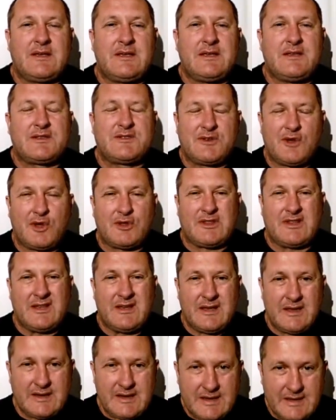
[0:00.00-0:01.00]
is not
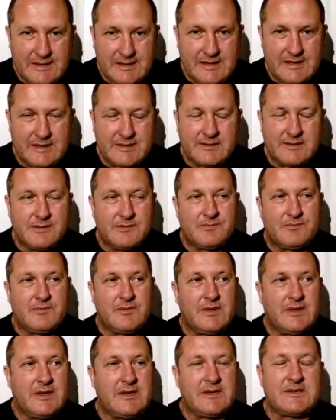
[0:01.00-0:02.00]
an idiot,
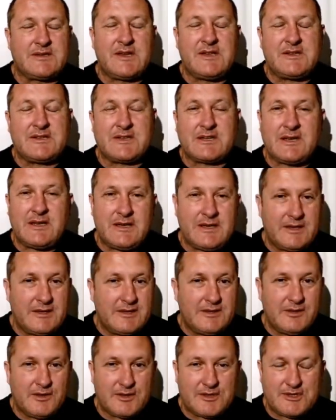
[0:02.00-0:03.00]
as he's
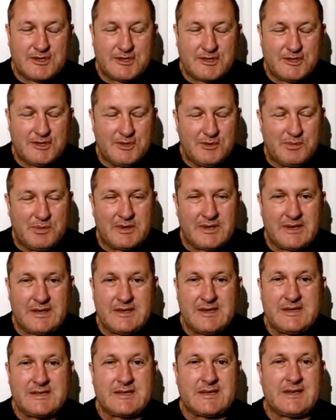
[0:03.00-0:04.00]
clearly not stupid
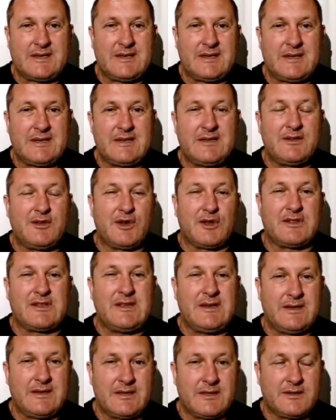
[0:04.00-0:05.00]
and he's clearly not
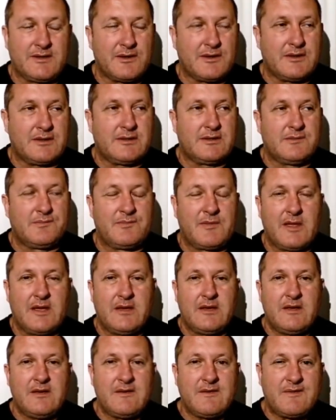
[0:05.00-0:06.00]
illiterate.
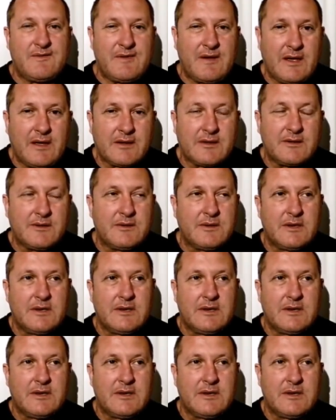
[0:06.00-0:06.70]
In fact,